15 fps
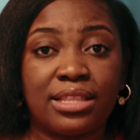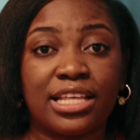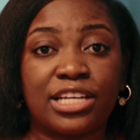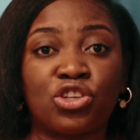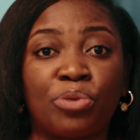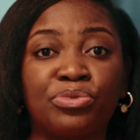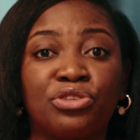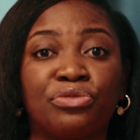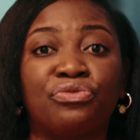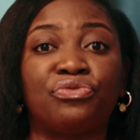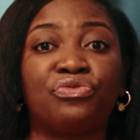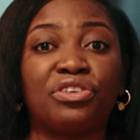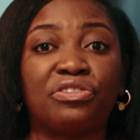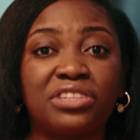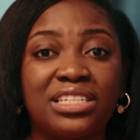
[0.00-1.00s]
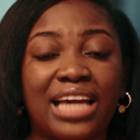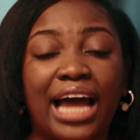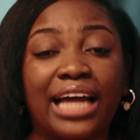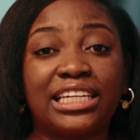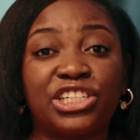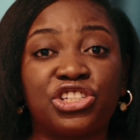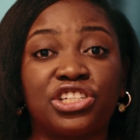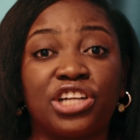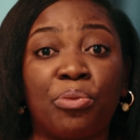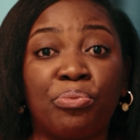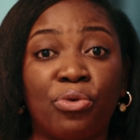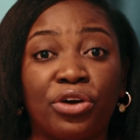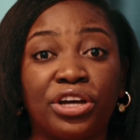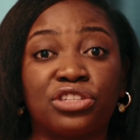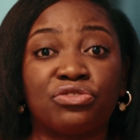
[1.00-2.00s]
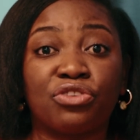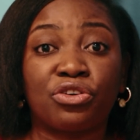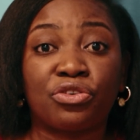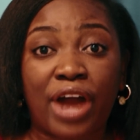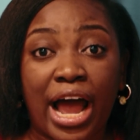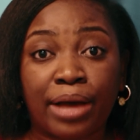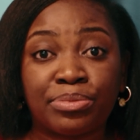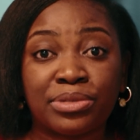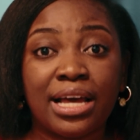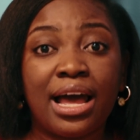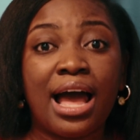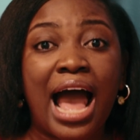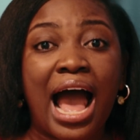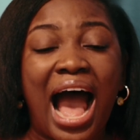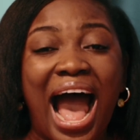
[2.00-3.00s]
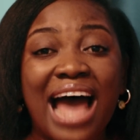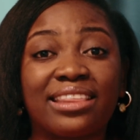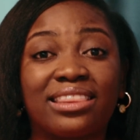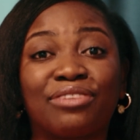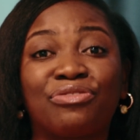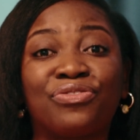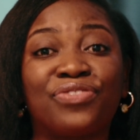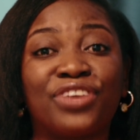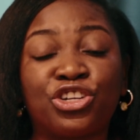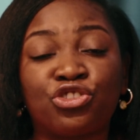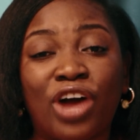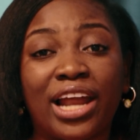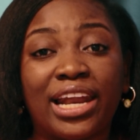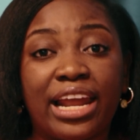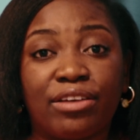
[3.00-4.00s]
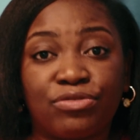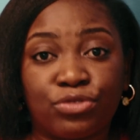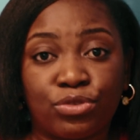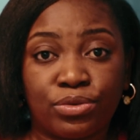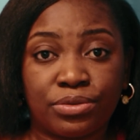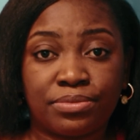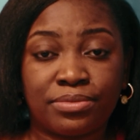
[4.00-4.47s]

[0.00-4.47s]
There's up to 50 additional points for grabs at the federal level.